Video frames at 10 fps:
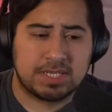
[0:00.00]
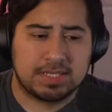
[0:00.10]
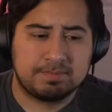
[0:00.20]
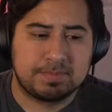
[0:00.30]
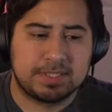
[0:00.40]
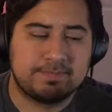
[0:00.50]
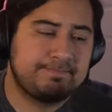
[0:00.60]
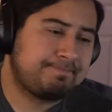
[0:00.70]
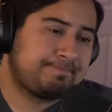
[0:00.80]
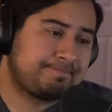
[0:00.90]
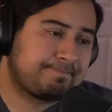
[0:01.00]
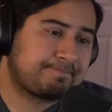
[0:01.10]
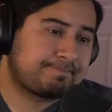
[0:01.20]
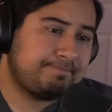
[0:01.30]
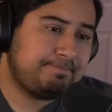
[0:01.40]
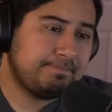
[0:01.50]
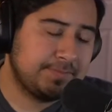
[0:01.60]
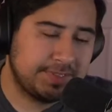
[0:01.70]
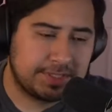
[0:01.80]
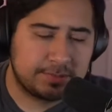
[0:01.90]
it, but
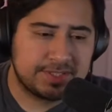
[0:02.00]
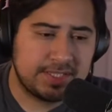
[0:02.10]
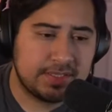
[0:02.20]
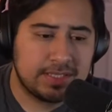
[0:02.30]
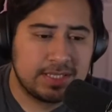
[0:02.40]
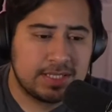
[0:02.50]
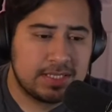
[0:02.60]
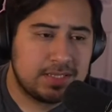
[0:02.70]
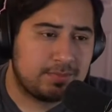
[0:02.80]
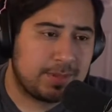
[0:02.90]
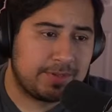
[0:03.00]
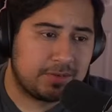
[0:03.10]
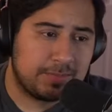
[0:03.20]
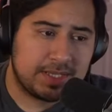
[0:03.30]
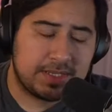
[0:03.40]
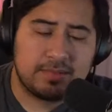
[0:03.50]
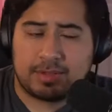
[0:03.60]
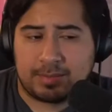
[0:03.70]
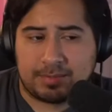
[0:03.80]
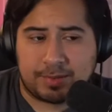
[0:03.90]
we'll see. Maybe he'll be in
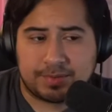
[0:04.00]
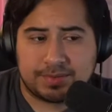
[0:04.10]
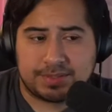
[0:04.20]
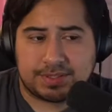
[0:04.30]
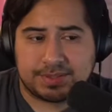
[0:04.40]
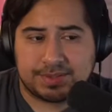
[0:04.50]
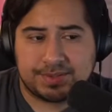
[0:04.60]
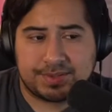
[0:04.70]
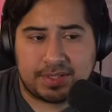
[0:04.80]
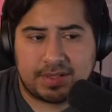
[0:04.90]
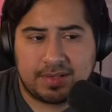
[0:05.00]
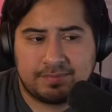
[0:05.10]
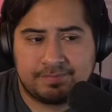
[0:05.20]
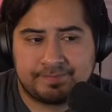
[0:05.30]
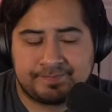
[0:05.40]
it. Maybe he won't. There's no